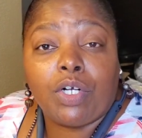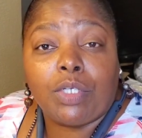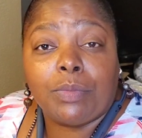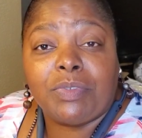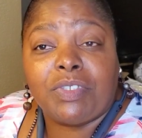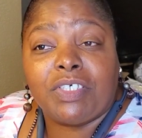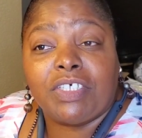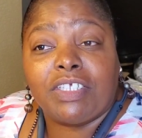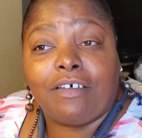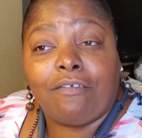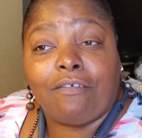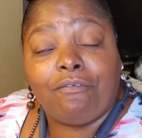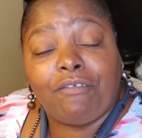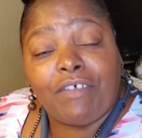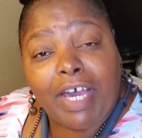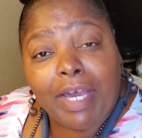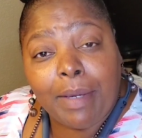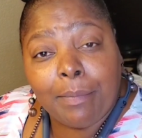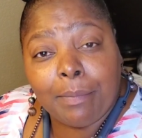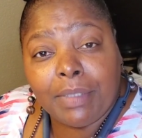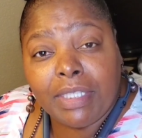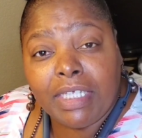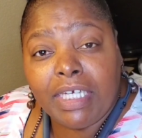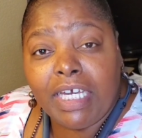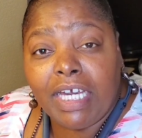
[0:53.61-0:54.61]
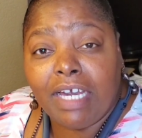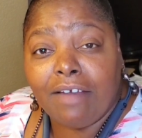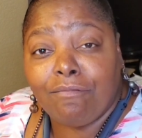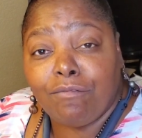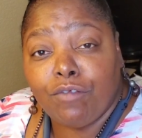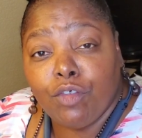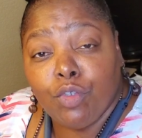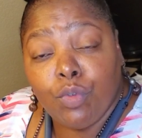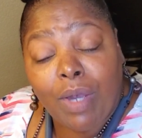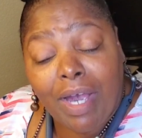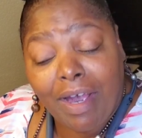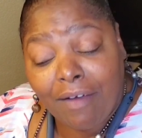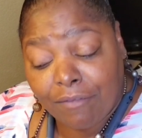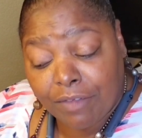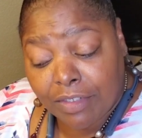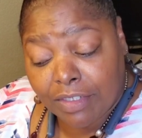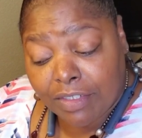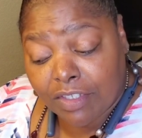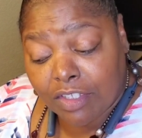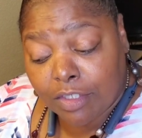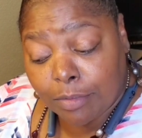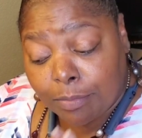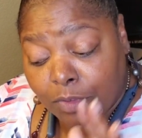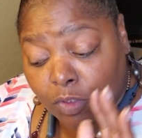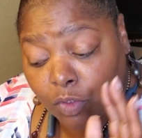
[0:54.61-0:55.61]
to the family. If you haven't
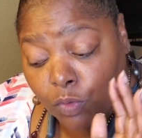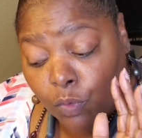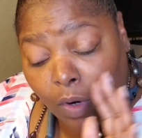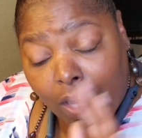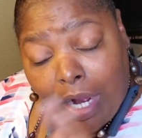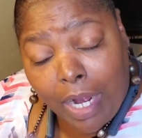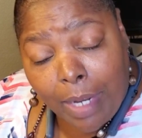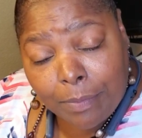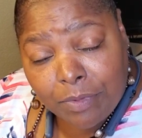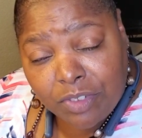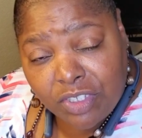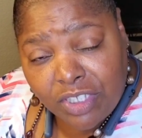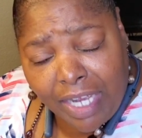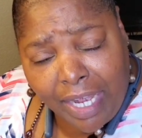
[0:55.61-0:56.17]
subscribed